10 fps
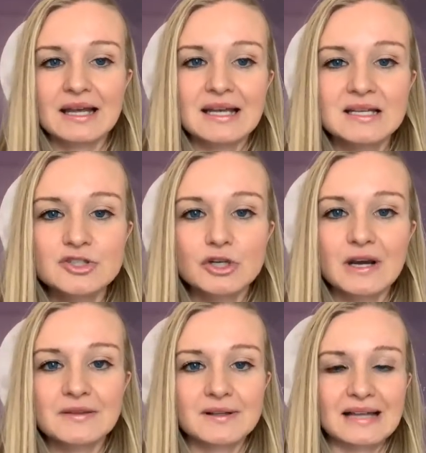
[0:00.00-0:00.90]

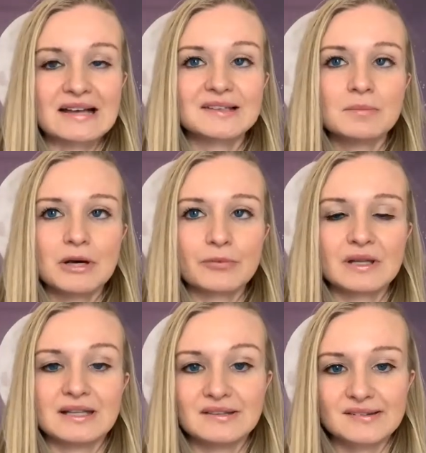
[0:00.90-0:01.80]
integrate the lesson but
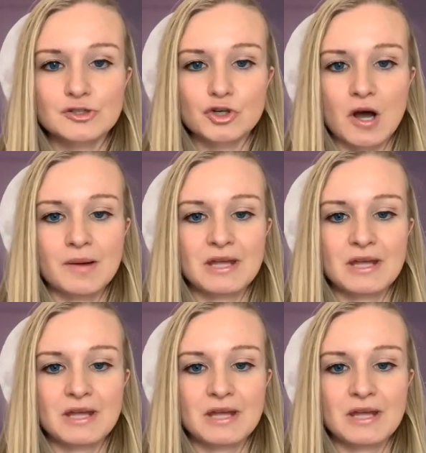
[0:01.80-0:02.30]
release the trauma